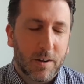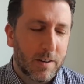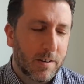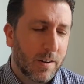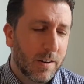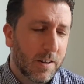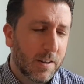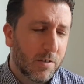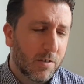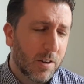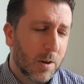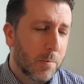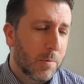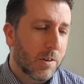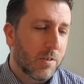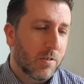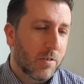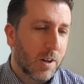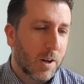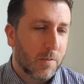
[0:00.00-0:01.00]
underneath. Some of
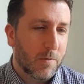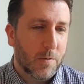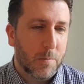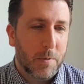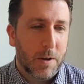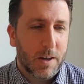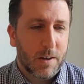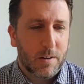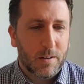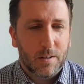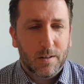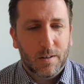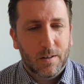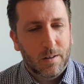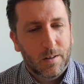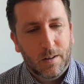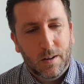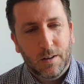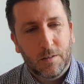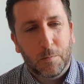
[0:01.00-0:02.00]
the stuff about
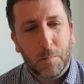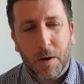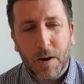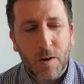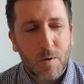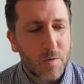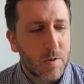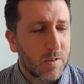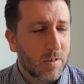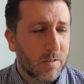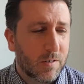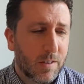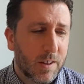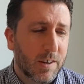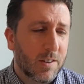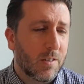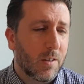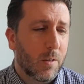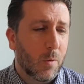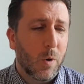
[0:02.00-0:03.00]
his parents,
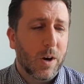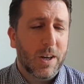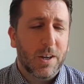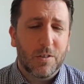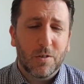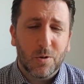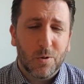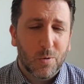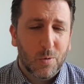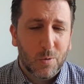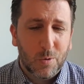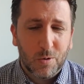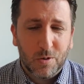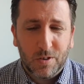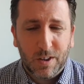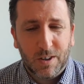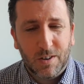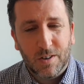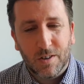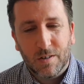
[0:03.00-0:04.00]
things, the way he talks,
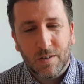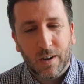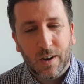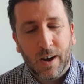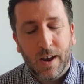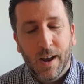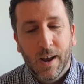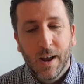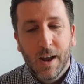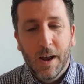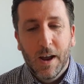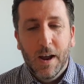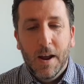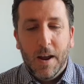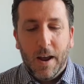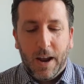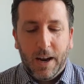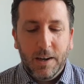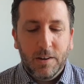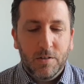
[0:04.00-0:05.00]
it's just like
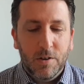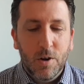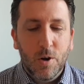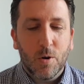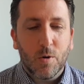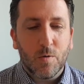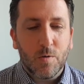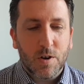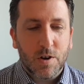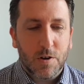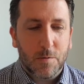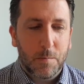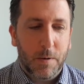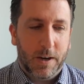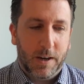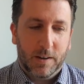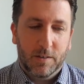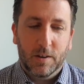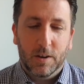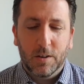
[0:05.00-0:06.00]
he's not
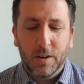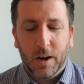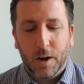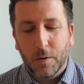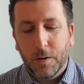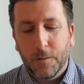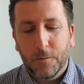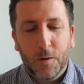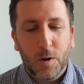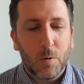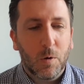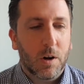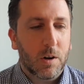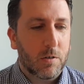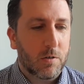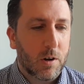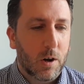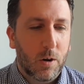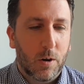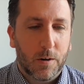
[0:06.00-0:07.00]
respected, you know. And if you
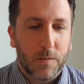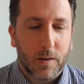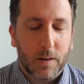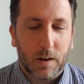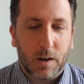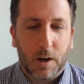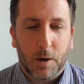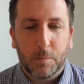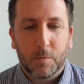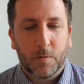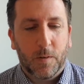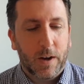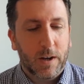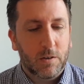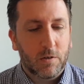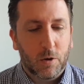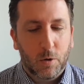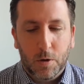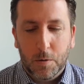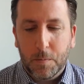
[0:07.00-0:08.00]
ask a lot of other clubs'
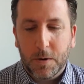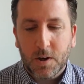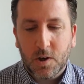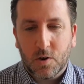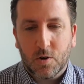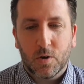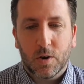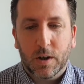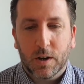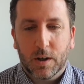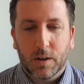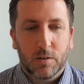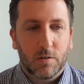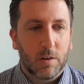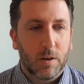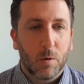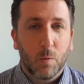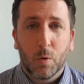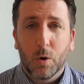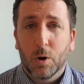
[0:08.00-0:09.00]
fans who the best strikers in
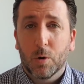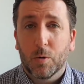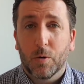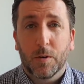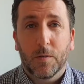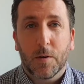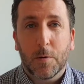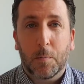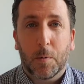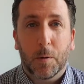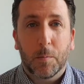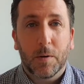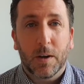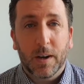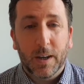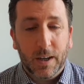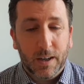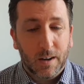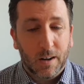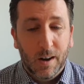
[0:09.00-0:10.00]
the world or even the Premier
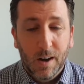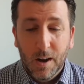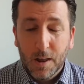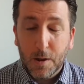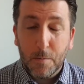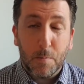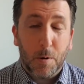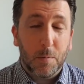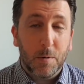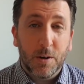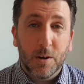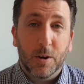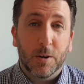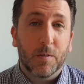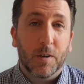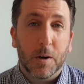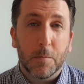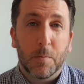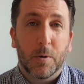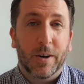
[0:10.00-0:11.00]
League are, they're probably not even
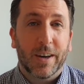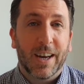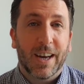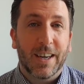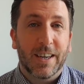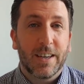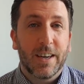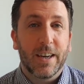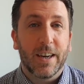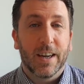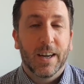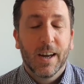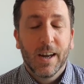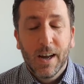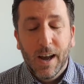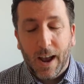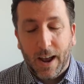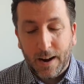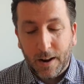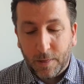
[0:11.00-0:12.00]
going to put Kane in it.
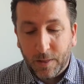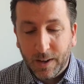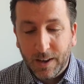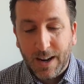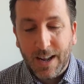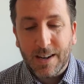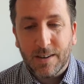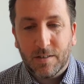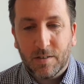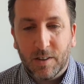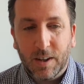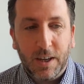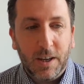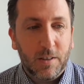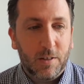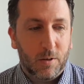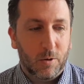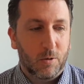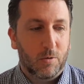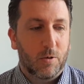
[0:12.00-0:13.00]
And I think that's the
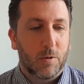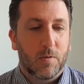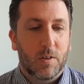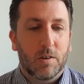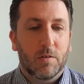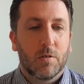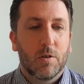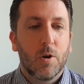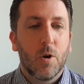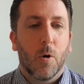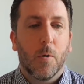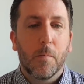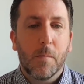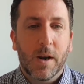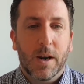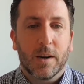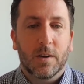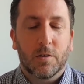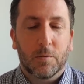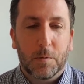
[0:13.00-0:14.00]
ethos of this not
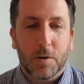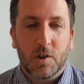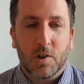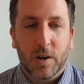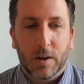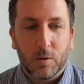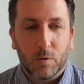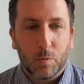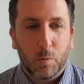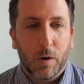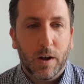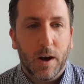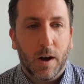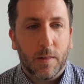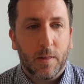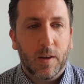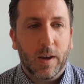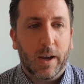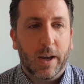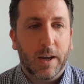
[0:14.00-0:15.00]
being a special elsewhere. I
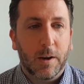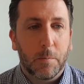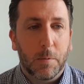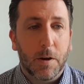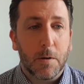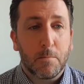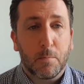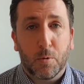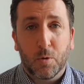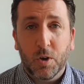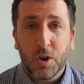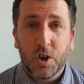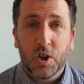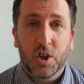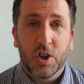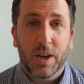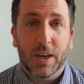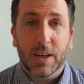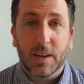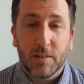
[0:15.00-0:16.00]
think he'd be
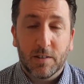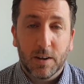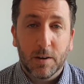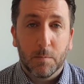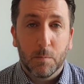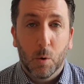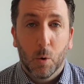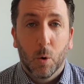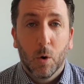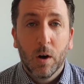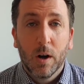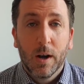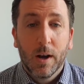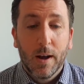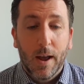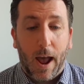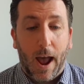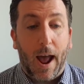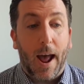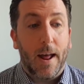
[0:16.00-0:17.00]
appreciated more
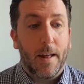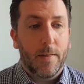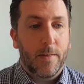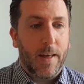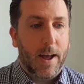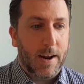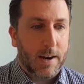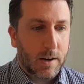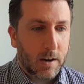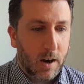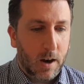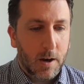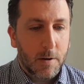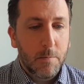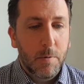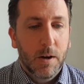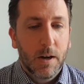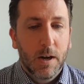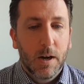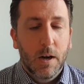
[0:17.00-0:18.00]
at that
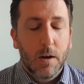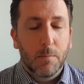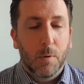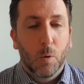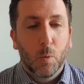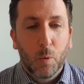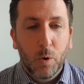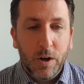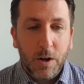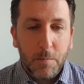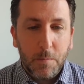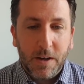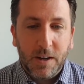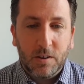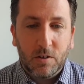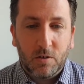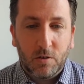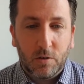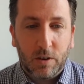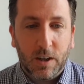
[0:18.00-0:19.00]
club, but would he be
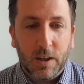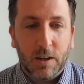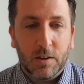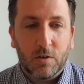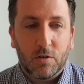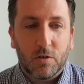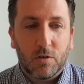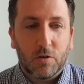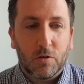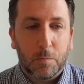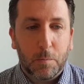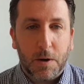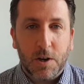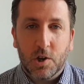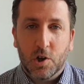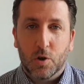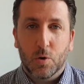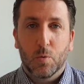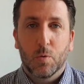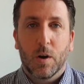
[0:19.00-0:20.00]
seen as
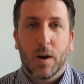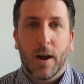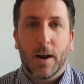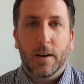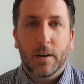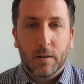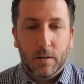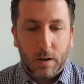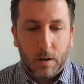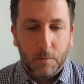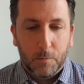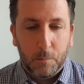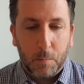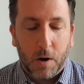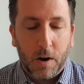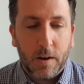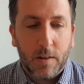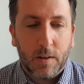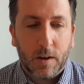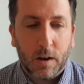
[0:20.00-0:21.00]
special and
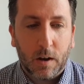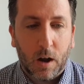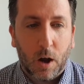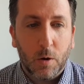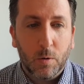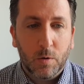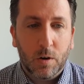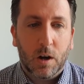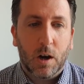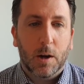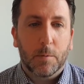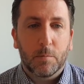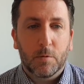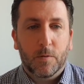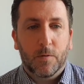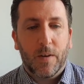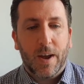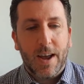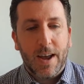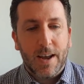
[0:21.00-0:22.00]
by the own club's
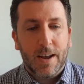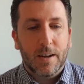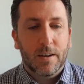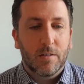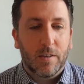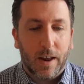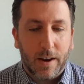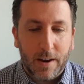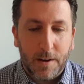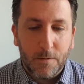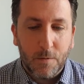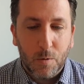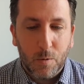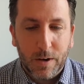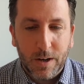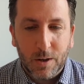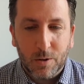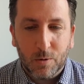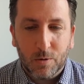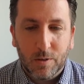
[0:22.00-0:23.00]
fans and everyone
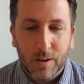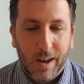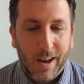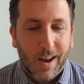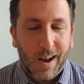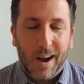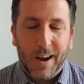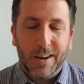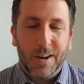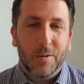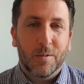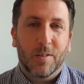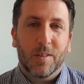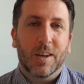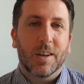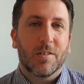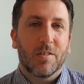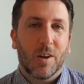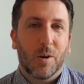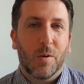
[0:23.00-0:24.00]
else? I don't
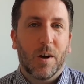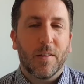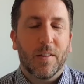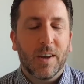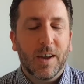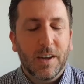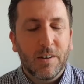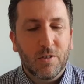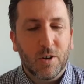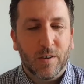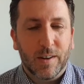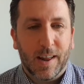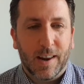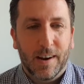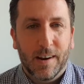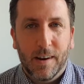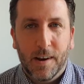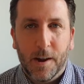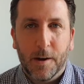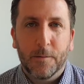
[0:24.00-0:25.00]
think so. I think he's got that
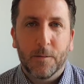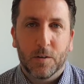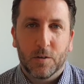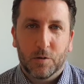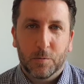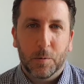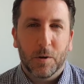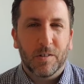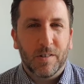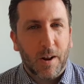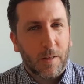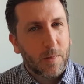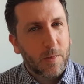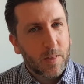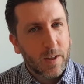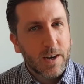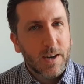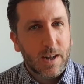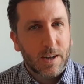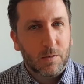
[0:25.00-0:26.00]
love at Spurs, and I
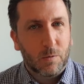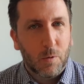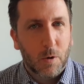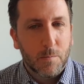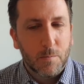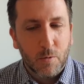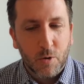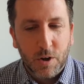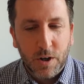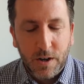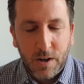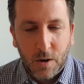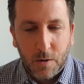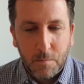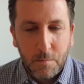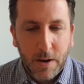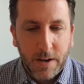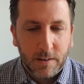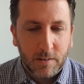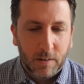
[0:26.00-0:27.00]
think that's what Mourinho
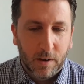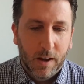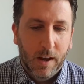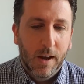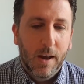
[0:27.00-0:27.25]
meant.